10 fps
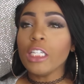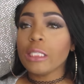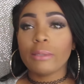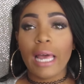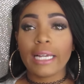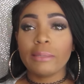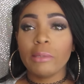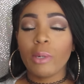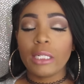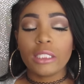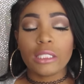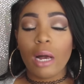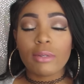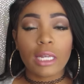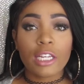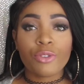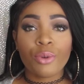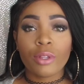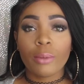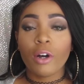She was asking me questions, I was
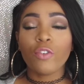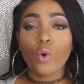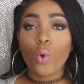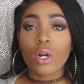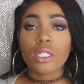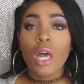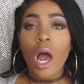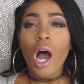answering them, of course.